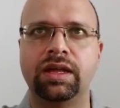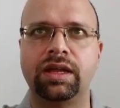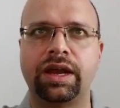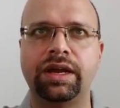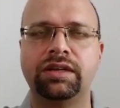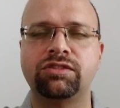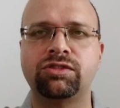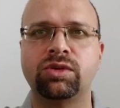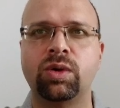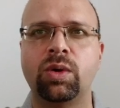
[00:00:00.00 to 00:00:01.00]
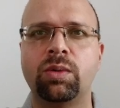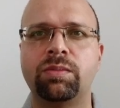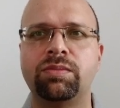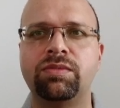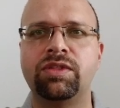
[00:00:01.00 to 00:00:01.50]
right?
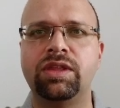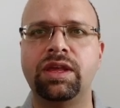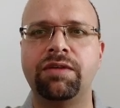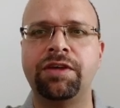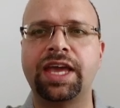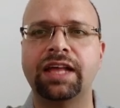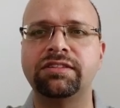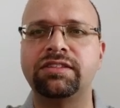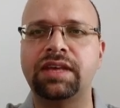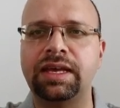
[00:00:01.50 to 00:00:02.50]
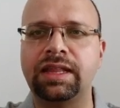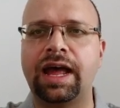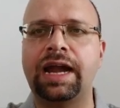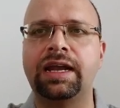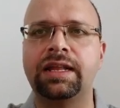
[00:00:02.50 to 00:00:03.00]
So we can say
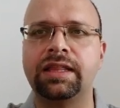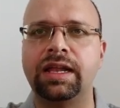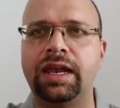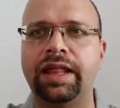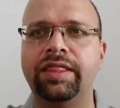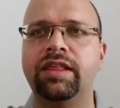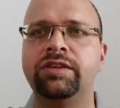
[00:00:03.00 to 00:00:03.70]
that the length